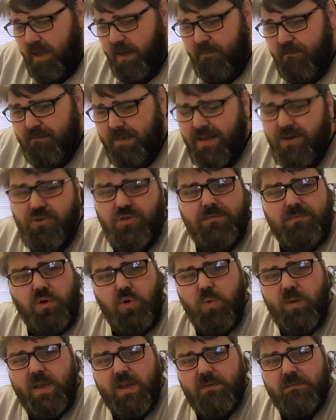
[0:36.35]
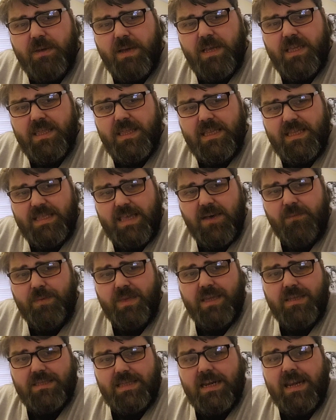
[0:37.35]
Made all the more weird by the
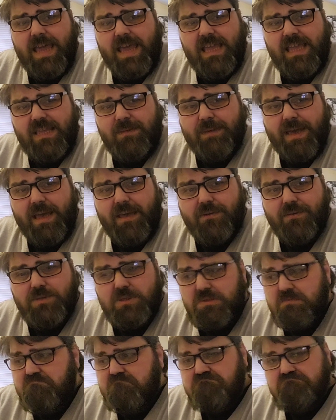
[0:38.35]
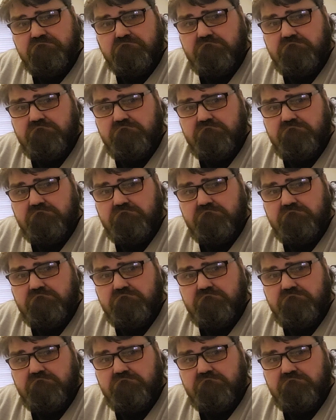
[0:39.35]
there'll be a delay emails.